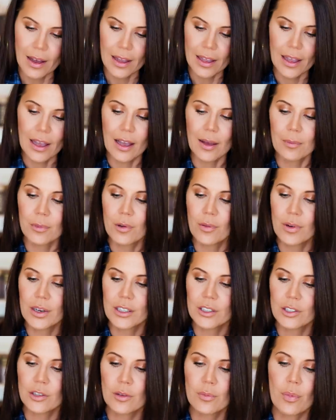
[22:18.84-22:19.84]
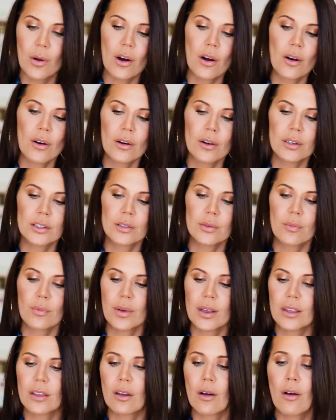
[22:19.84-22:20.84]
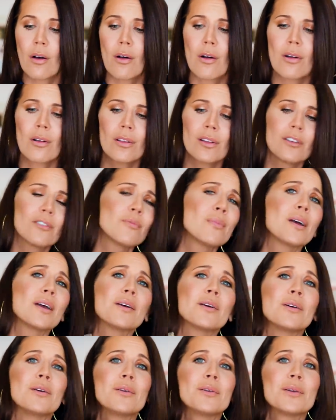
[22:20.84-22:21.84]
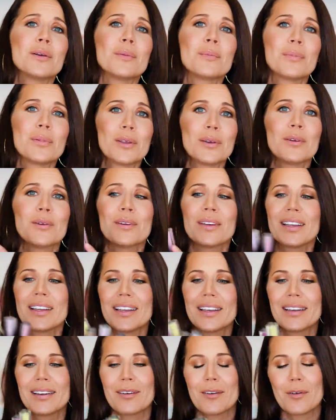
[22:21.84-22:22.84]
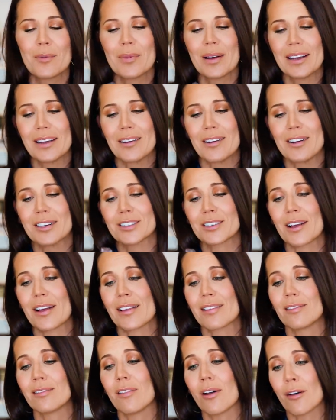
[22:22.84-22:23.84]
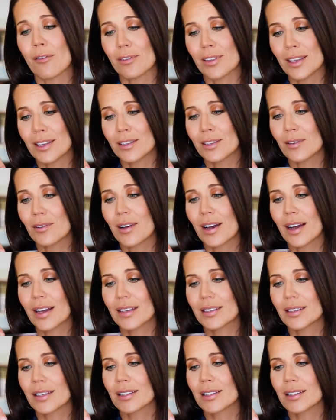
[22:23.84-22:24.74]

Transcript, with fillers: I am going to part with all of my Huda Beauty. Oh my gosh, I love these, you guys.